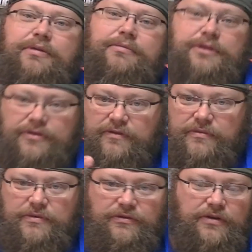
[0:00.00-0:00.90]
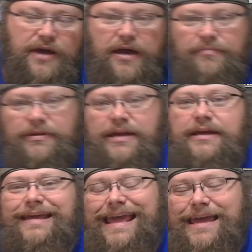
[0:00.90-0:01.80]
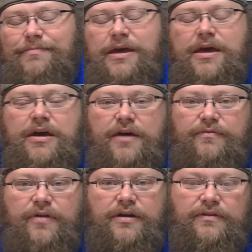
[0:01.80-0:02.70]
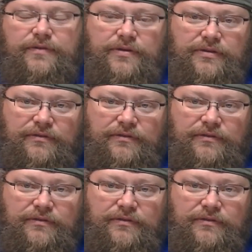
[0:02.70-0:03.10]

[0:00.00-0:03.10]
What I'm going to do is I'm going to show you how to play a game of Chronosphere.